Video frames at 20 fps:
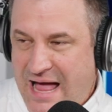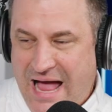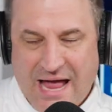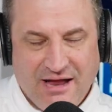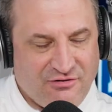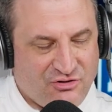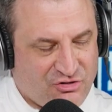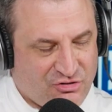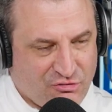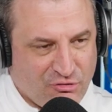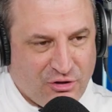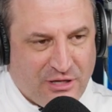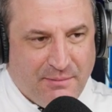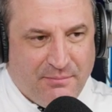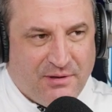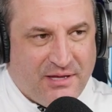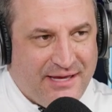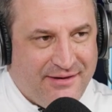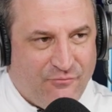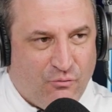I truly
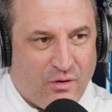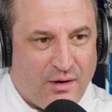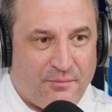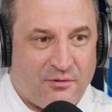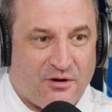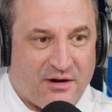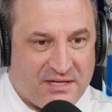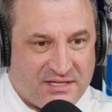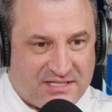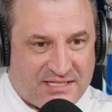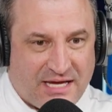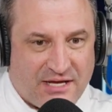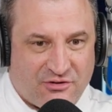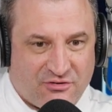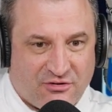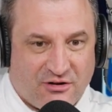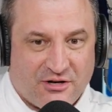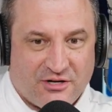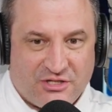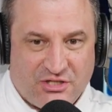believe Whitmer and
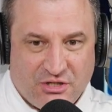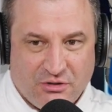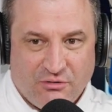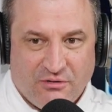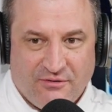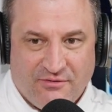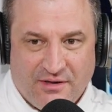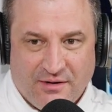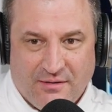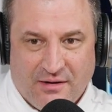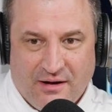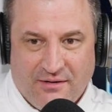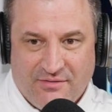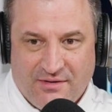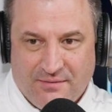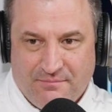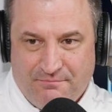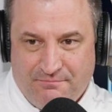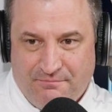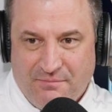Central are two of
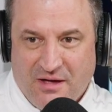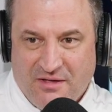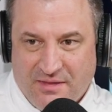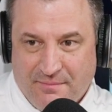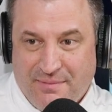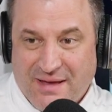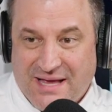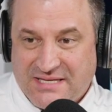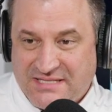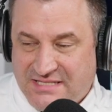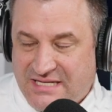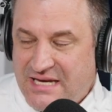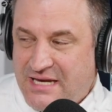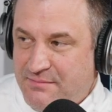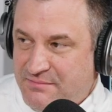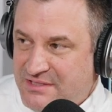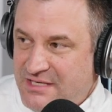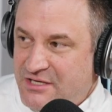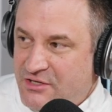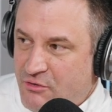the best
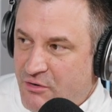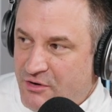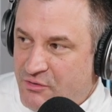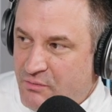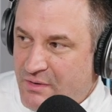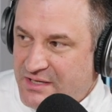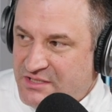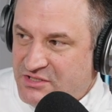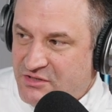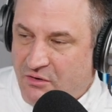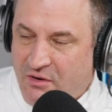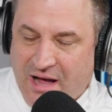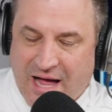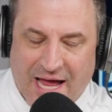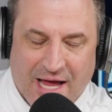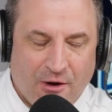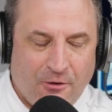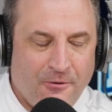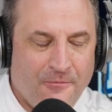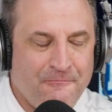teams in Northwest
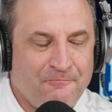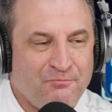Ohio.